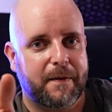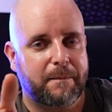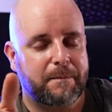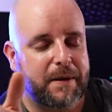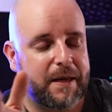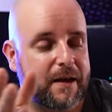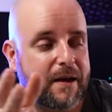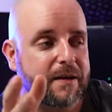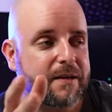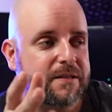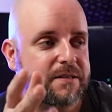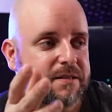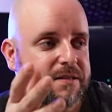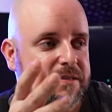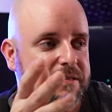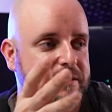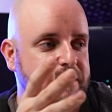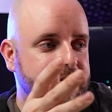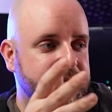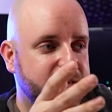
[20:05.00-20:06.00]

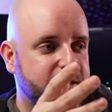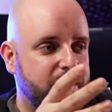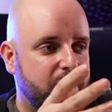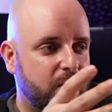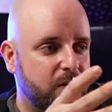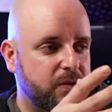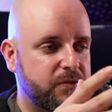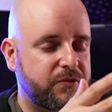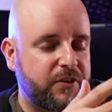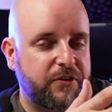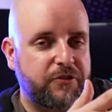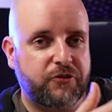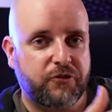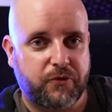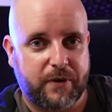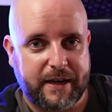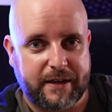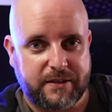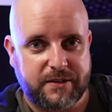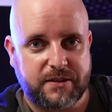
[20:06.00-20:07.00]
Because the ROG
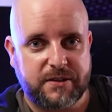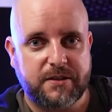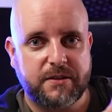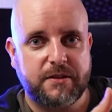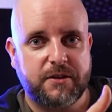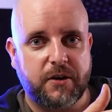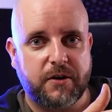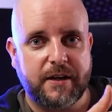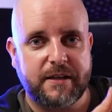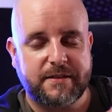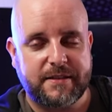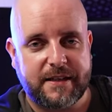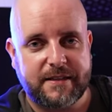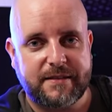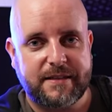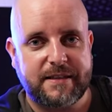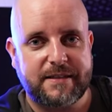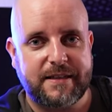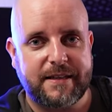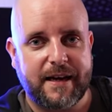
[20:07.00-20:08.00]
Strix
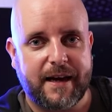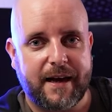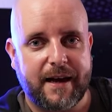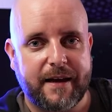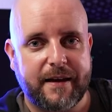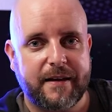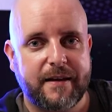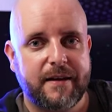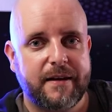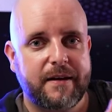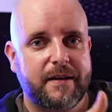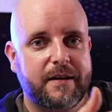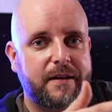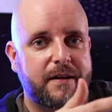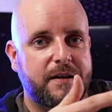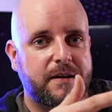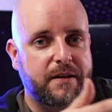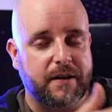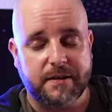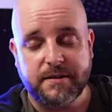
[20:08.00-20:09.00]
3060 Ti
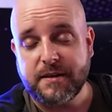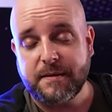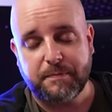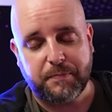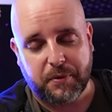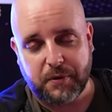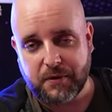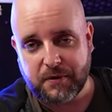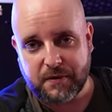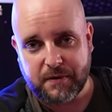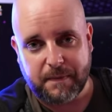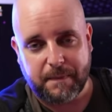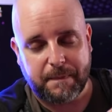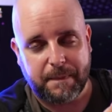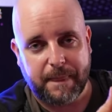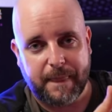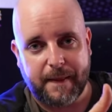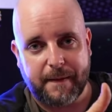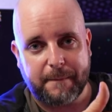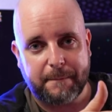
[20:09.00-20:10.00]
doesn't pull
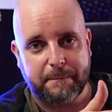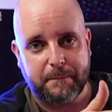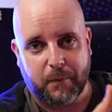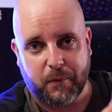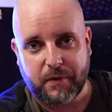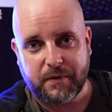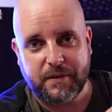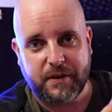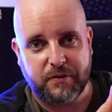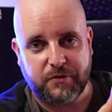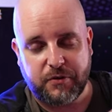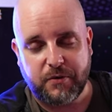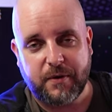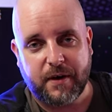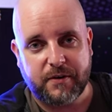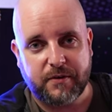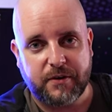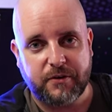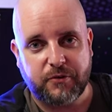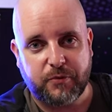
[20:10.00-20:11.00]
more than
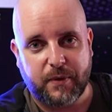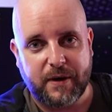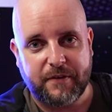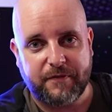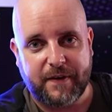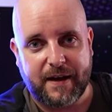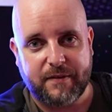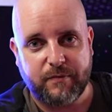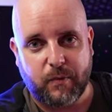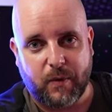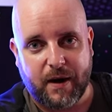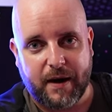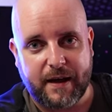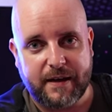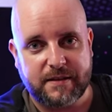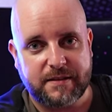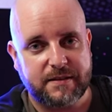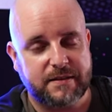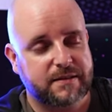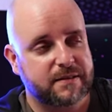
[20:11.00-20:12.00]
225
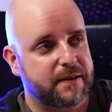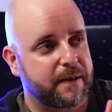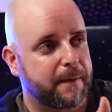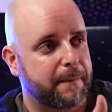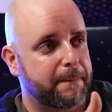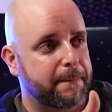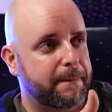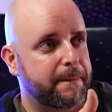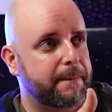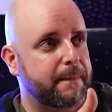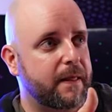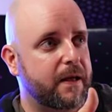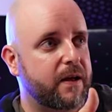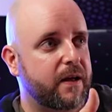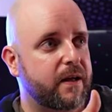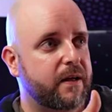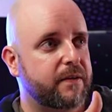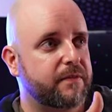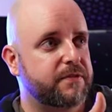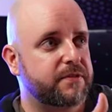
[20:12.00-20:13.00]
watts
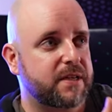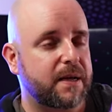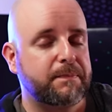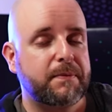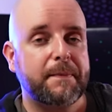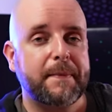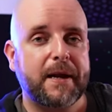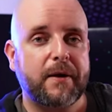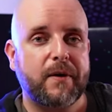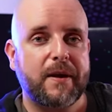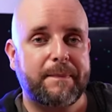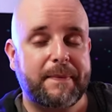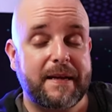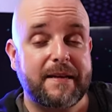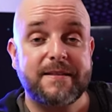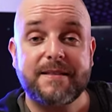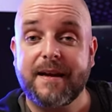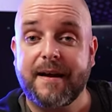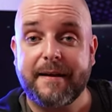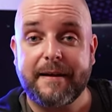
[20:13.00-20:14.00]
of supplementary
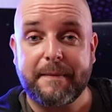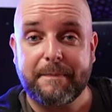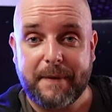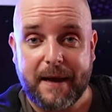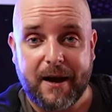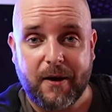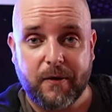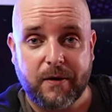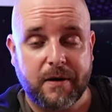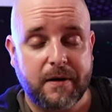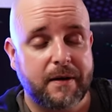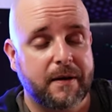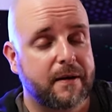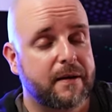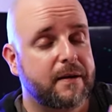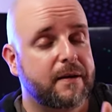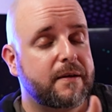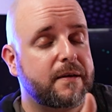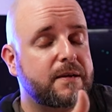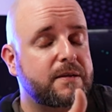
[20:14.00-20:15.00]
PCIe power.
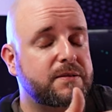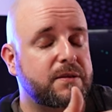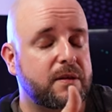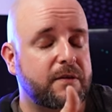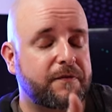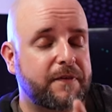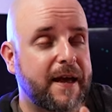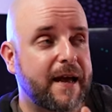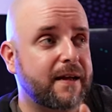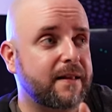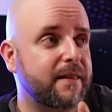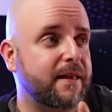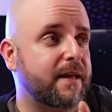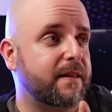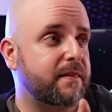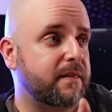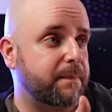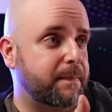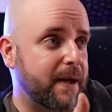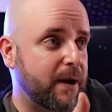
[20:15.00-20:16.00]
So the fact
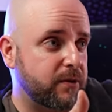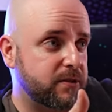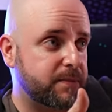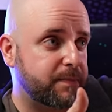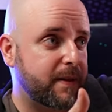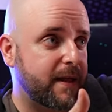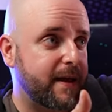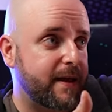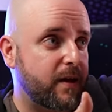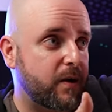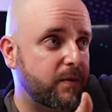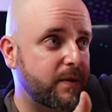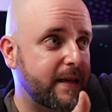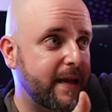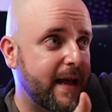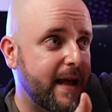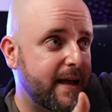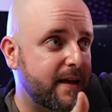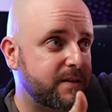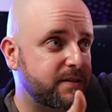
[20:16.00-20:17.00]
that the power supply
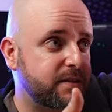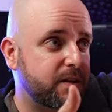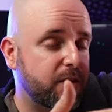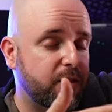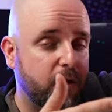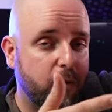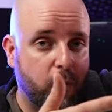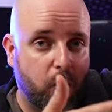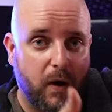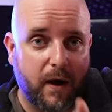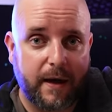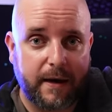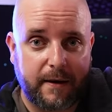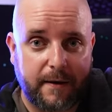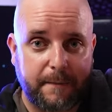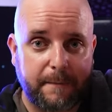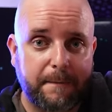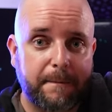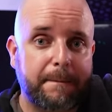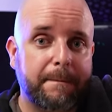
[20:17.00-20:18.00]
only has the
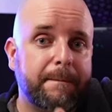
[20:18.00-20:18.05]
one